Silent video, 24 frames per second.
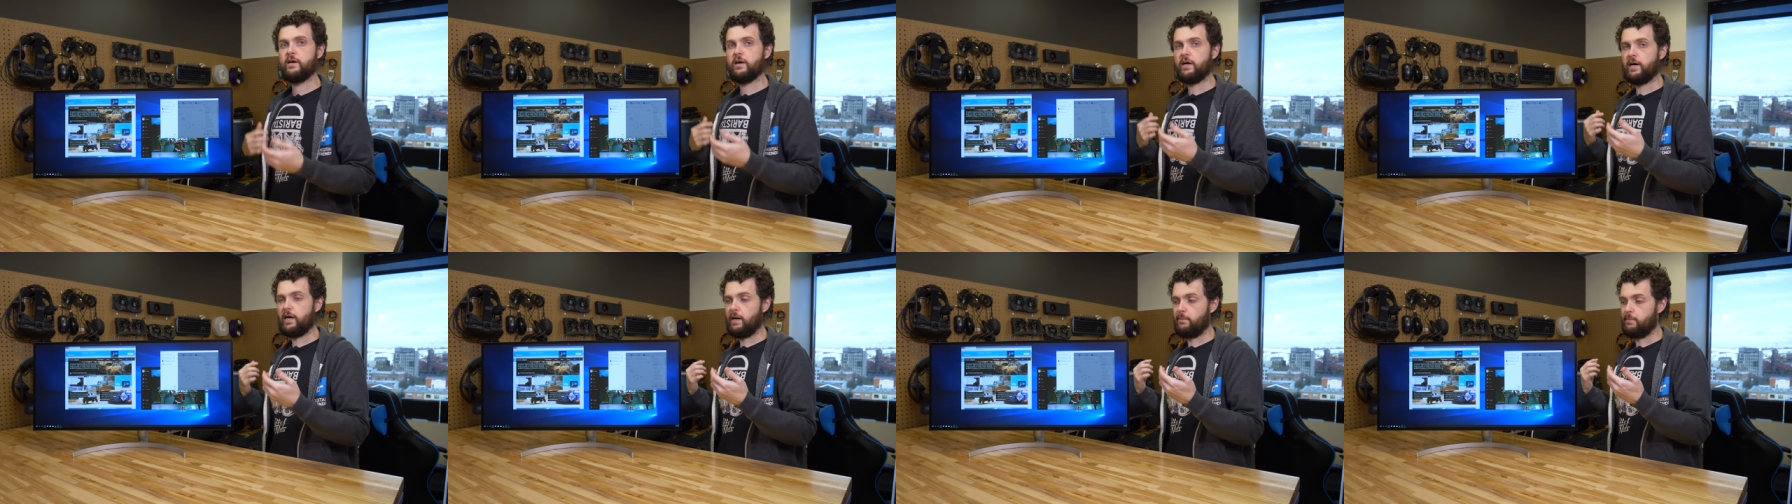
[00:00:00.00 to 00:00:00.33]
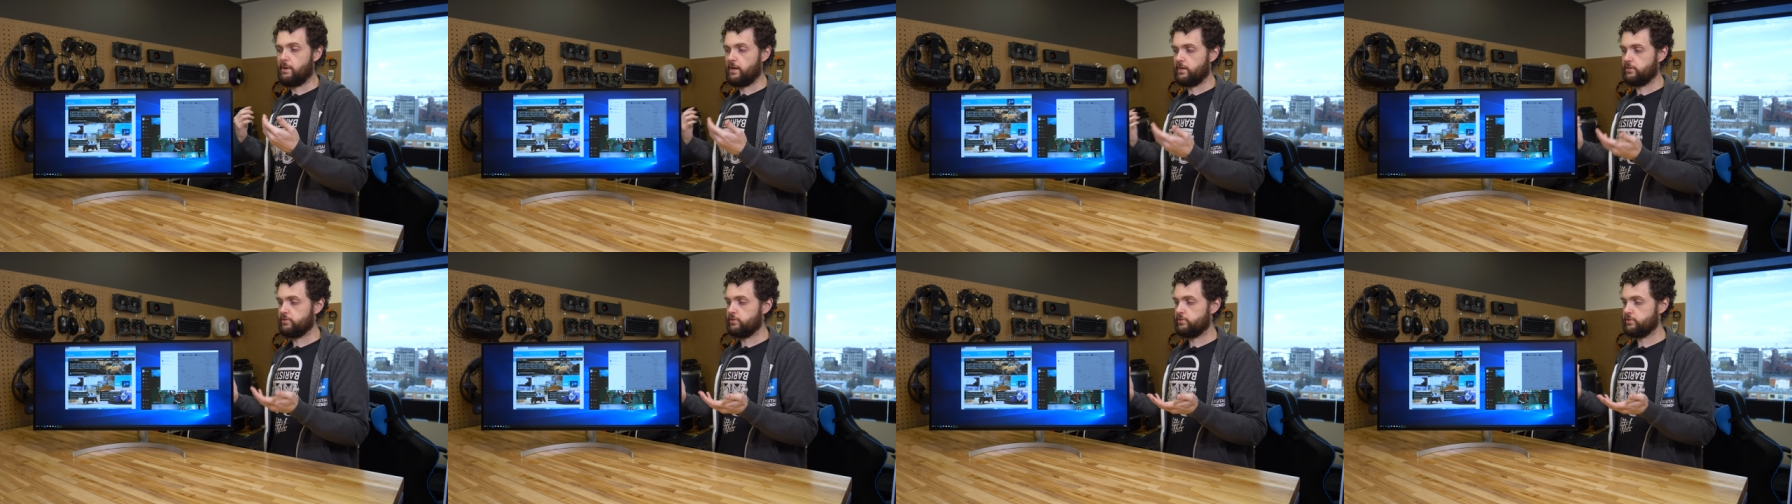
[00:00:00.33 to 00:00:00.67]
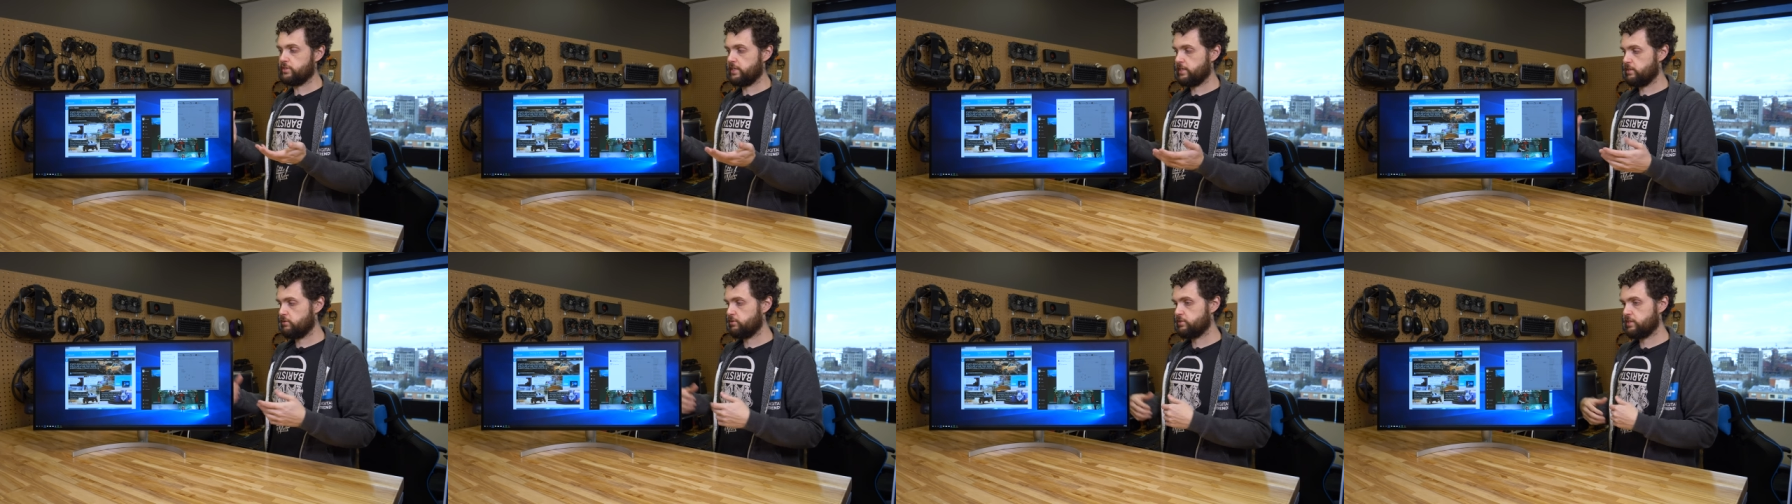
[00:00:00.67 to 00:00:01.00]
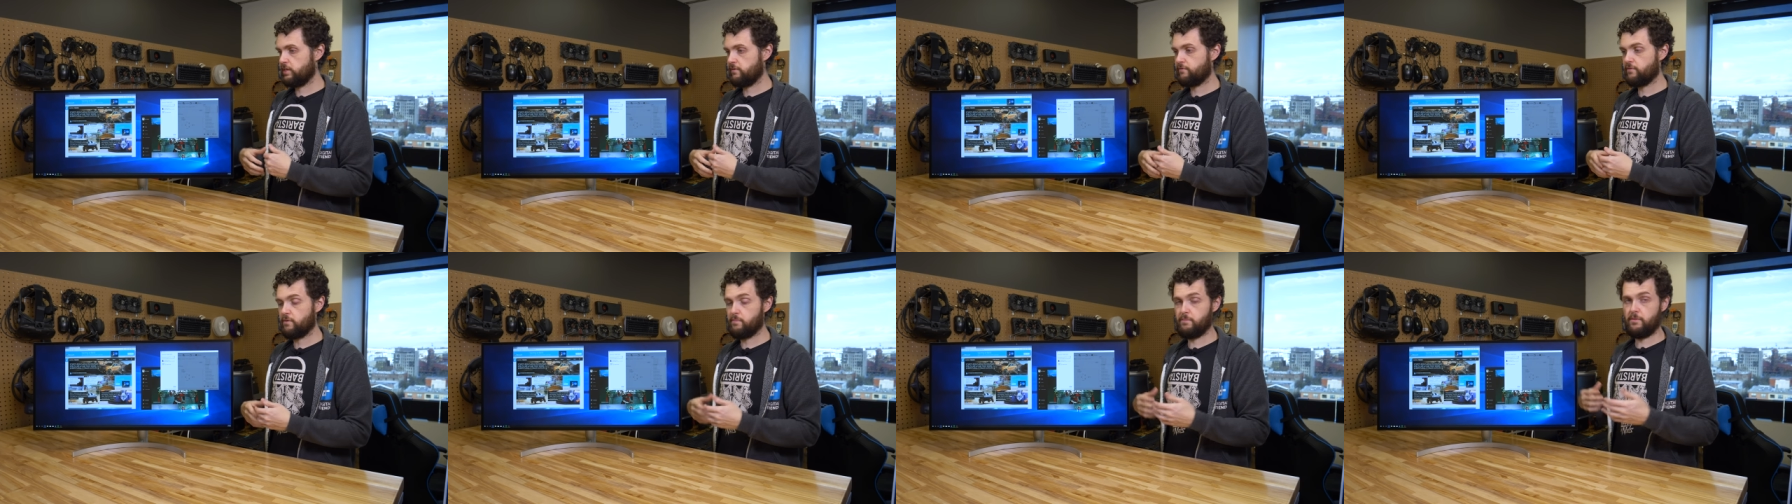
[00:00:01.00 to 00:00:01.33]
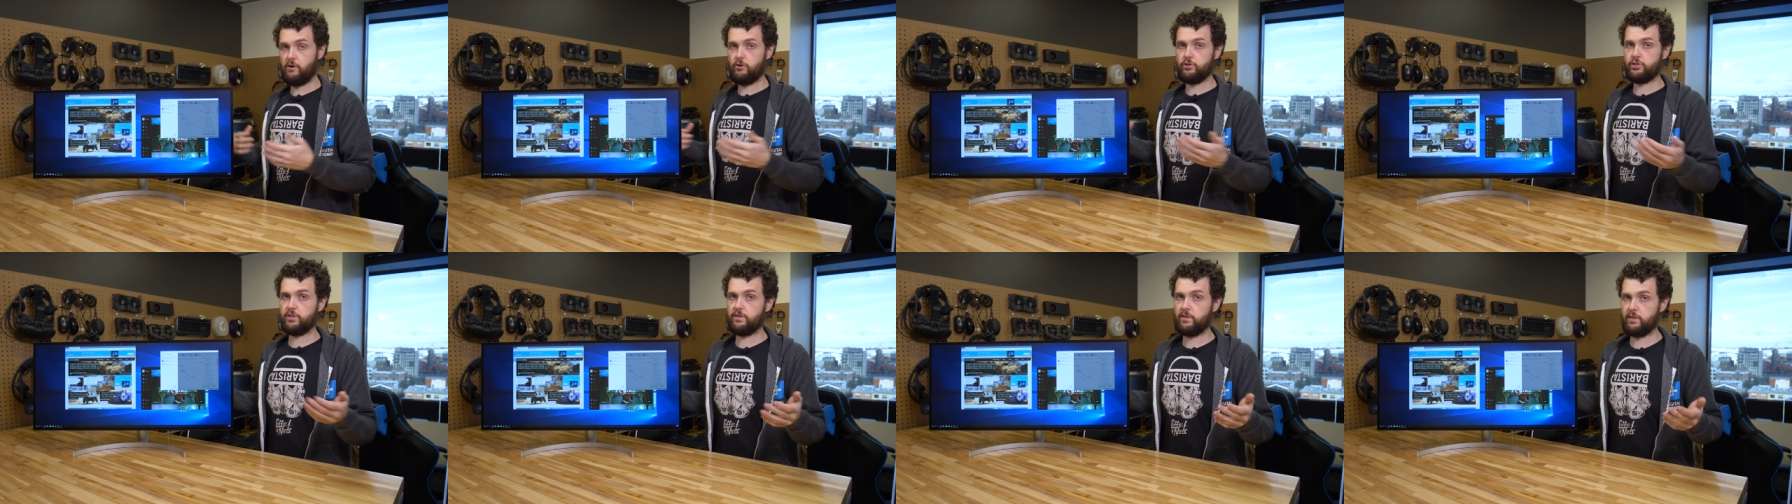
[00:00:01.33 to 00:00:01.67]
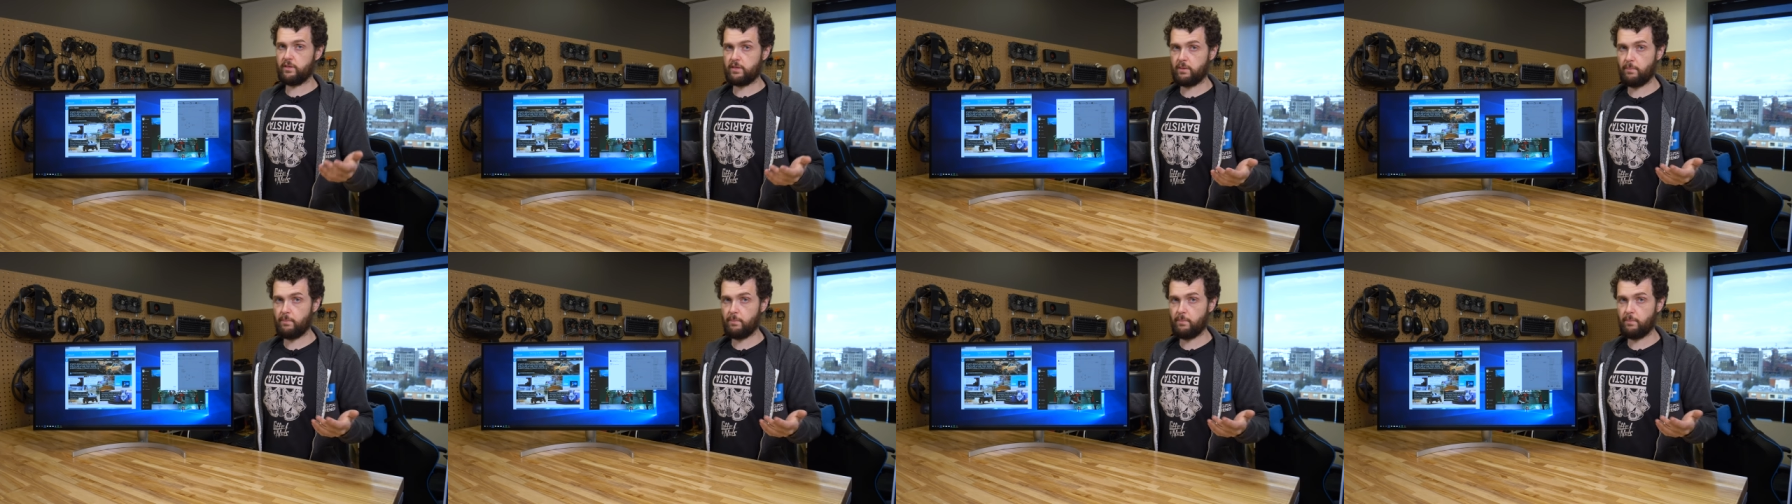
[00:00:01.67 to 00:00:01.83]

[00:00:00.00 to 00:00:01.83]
uh, monitors that you see from most of the